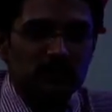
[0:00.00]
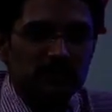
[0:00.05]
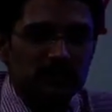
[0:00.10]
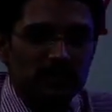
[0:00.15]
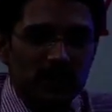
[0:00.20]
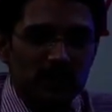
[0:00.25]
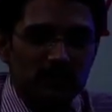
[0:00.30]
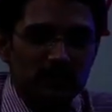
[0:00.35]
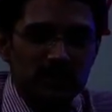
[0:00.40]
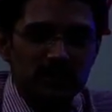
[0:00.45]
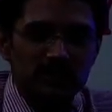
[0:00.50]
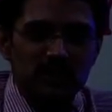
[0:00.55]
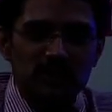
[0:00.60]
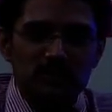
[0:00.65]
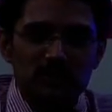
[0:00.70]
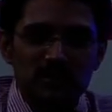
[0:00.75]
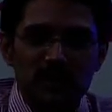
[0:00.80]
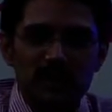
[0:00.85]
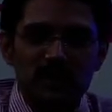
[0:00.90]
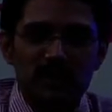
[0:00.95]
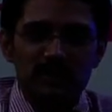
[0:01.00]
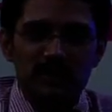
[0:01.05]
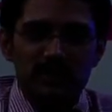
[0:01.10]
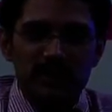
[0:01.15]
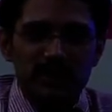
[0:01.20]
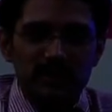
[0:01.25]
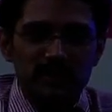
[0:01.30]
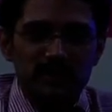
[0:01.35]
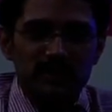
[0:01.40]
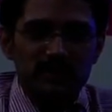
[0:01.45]
farmers and breeders'
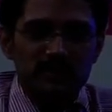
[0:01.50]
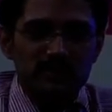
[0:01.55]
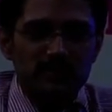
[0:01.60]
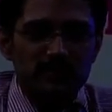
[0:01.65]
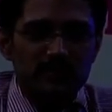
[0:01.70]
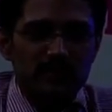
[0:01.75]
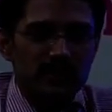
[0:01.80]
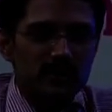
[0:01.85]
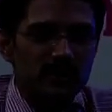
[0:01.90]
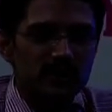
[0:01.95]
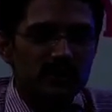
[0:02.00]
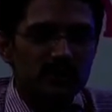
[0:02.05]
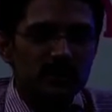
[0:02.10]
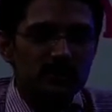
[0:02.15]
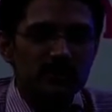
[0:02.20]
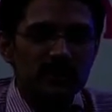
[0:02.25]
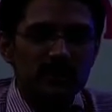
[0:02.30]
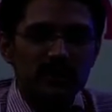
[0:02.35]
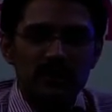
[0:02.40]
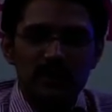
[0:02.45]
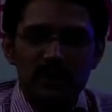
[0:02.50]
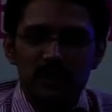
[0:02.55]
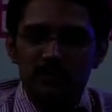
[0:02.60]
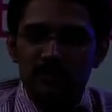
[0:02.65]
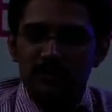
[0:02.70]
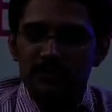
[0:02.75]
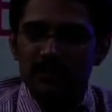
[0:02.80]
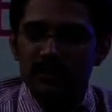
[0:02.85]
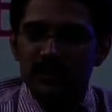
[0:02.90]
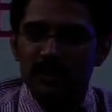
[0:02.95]
rights. Similar type
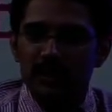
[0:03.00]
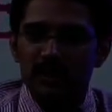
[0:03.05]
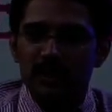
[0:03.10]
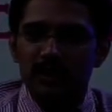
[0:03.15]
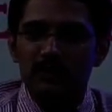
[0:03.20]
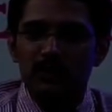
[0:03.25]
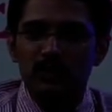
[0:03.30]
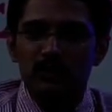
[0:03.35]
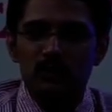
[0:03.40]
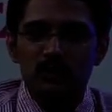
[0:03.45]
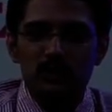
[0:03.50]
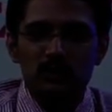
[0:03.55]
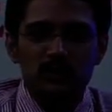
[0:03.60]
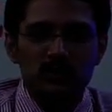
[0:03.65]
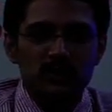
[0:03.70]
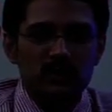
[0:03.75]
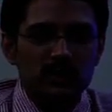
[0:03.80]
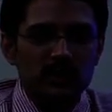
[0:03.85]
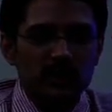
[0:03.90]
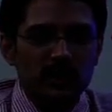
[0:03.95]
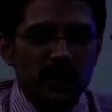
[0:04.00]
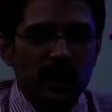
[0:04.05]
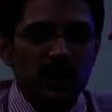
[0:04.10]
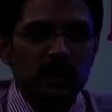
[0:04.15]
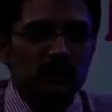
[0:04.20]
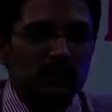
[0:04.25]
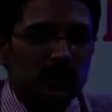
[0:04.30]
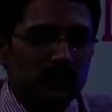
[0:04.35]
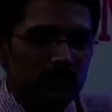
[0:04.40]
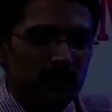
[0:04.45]
of right given to
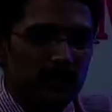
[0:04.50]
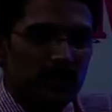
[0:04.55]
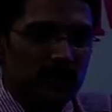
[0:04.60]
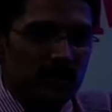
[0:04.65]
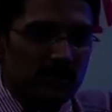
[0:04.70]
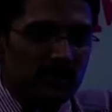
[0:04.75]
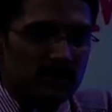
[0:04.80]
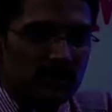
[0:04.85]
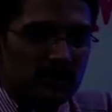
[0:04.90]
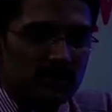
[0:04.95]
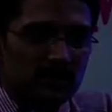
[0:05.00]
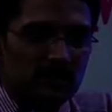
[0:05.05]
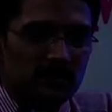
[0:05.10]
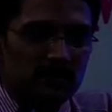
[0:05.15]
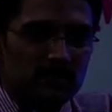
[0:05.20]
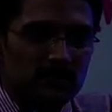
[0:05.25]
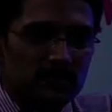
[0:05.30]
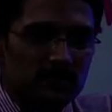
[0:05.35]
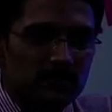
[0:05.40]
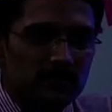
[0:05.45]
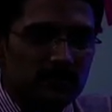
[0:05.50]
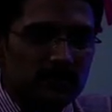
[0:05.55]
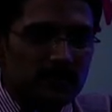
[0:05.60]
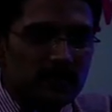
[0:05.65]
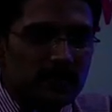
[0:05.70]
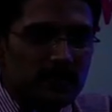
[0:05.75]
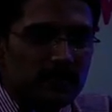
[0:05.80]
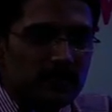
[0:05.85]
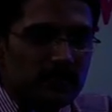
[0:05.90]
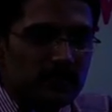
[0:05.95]
animal breeders,
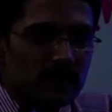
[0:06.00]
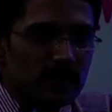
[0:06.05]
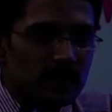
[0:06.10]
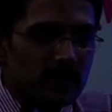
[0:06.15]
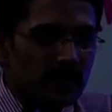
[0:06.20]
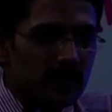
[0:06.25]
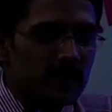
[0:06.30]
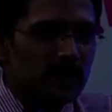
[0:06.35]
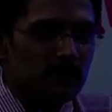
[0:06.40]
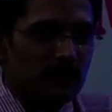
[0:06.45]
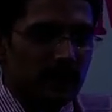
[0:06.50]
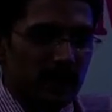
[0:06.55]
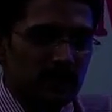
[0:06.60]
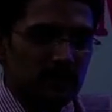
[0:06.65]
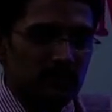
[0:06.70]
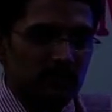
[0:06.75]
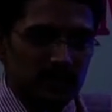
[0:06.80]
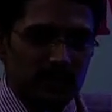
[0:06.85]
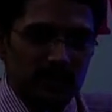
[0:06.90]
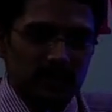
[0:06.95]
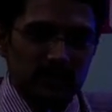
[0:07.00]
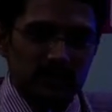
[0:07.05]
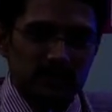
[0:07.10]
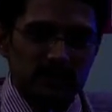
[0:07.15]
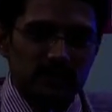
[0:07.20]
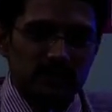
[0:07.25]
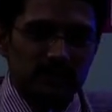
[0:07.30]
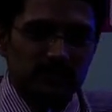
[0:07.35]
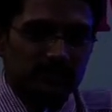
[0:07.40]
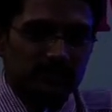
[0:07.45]
like plant breeders.